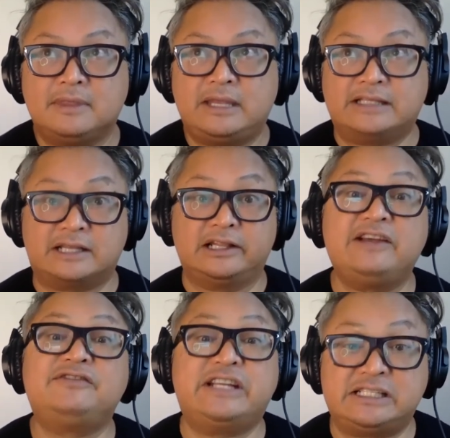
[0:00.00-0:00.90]
is a
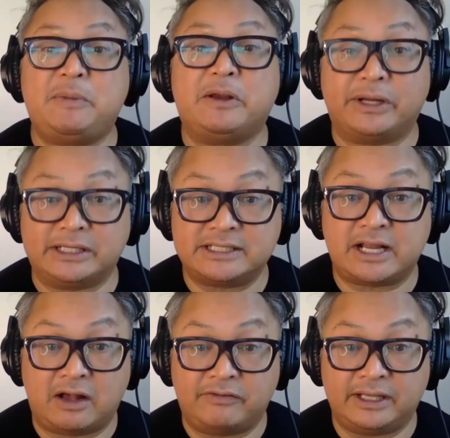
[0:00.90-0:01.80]
lived experience
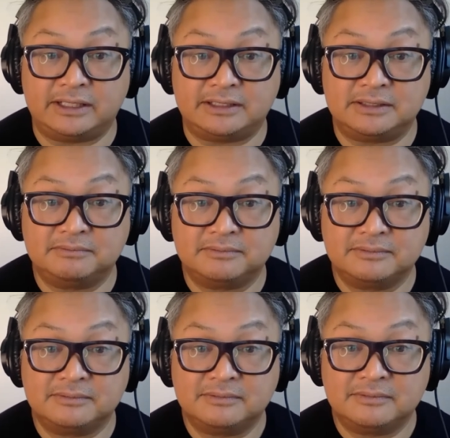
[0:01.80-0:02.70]
of it
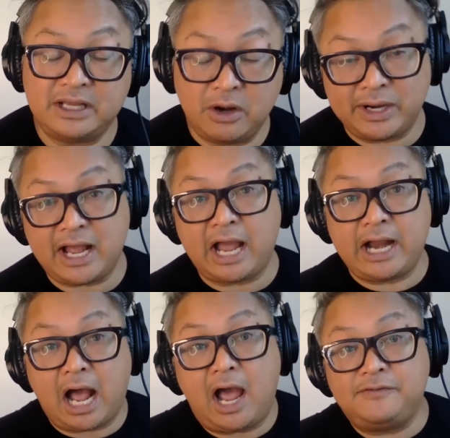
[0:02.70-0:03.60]
you know and, and
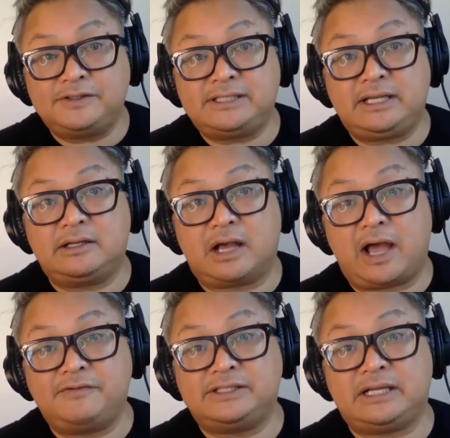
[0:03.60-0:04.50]
i've seen
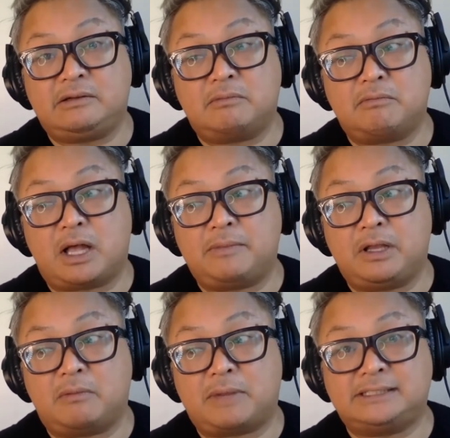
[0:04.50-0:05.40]
i've seen um, you
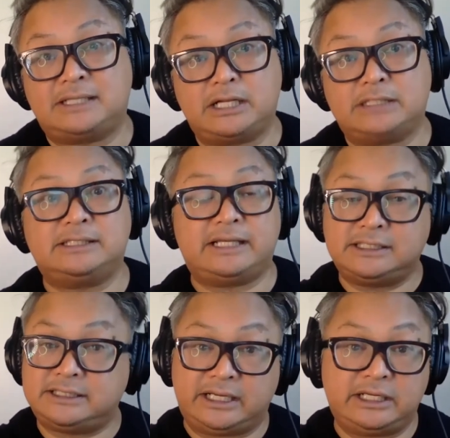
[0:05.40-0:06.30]
know my son is
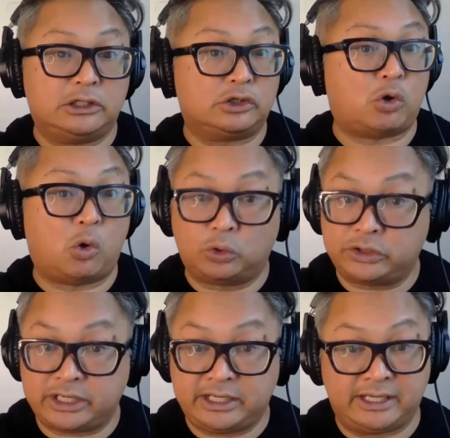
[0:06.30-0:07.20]
16 he looks
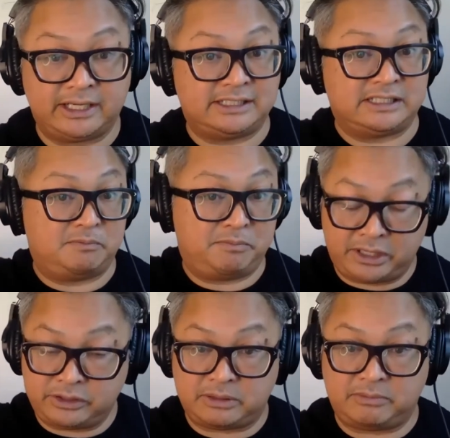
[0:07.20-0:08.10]
older than he is he's
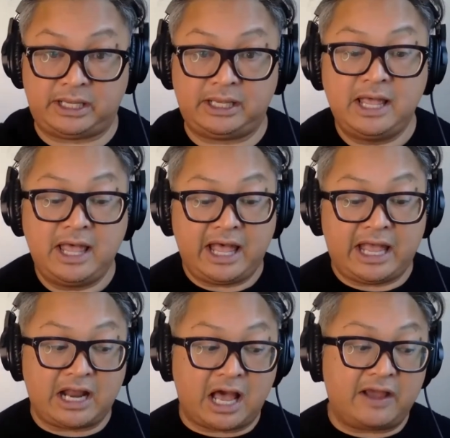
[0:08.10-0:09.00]
bigger than me
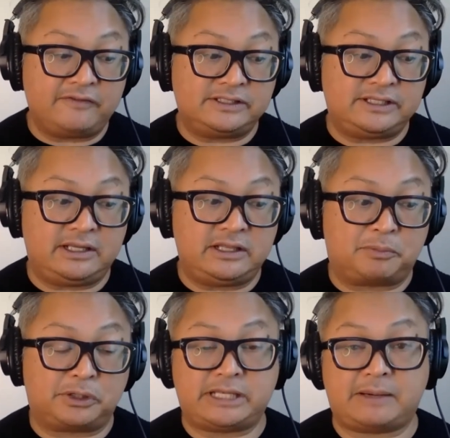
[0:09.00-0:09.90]
and i've seen the
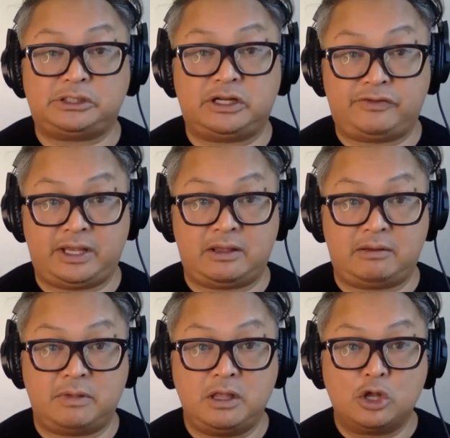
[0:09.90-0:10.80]
perception of
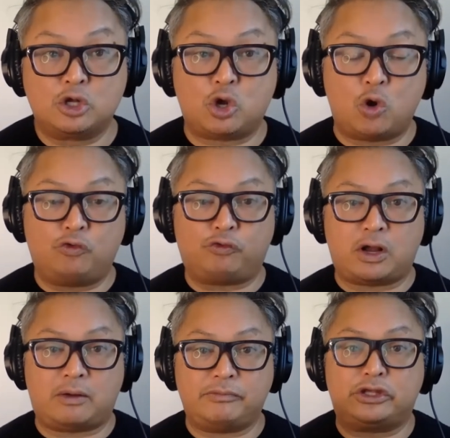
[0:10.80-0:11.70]
him go
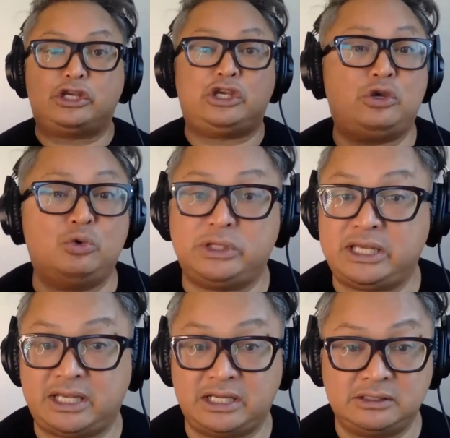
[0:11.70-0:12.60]
from the cute
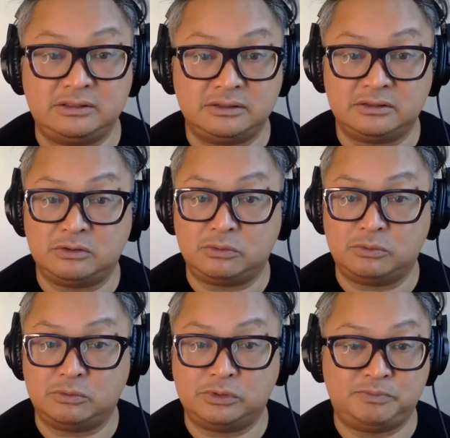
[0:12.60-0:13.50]
kid who
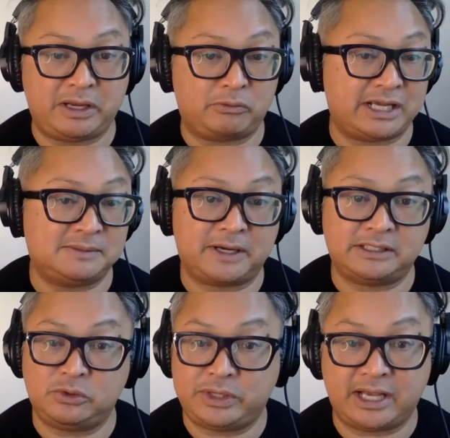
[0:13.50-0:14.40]
was being raised by
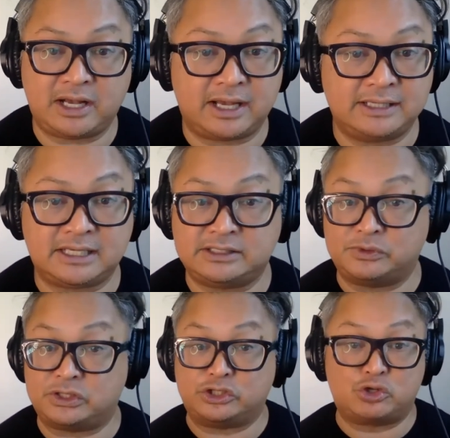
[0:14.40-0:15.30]
two gay guys because he
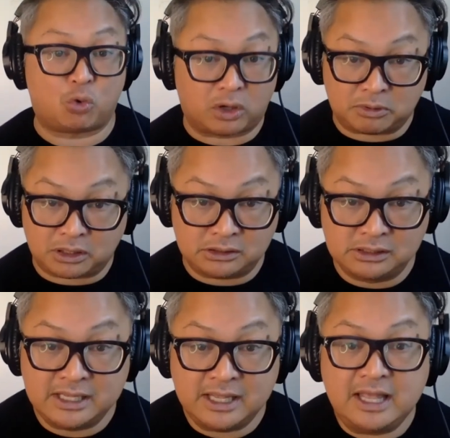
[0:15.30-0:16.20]
was adorable
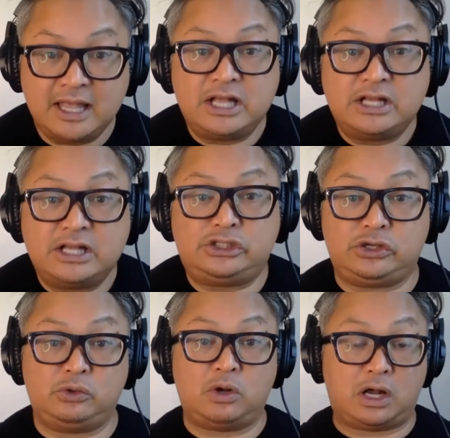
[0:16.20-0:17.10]

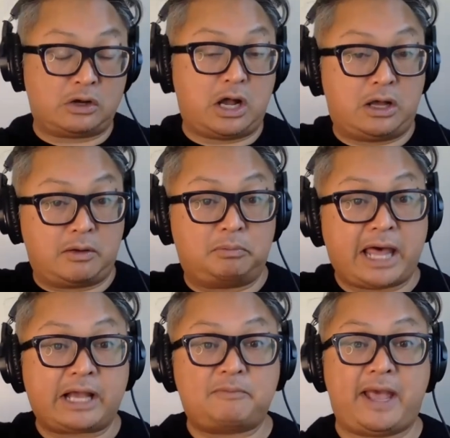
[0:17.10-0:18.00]
to a, a
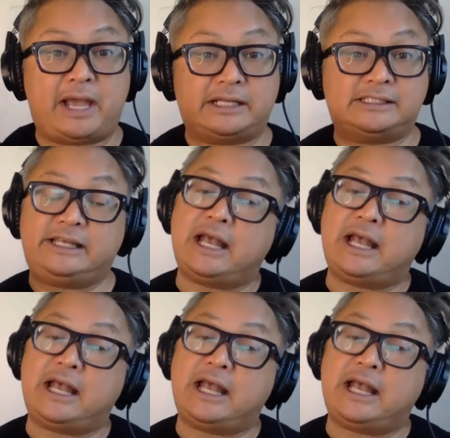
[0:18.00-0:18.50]
black man and seeing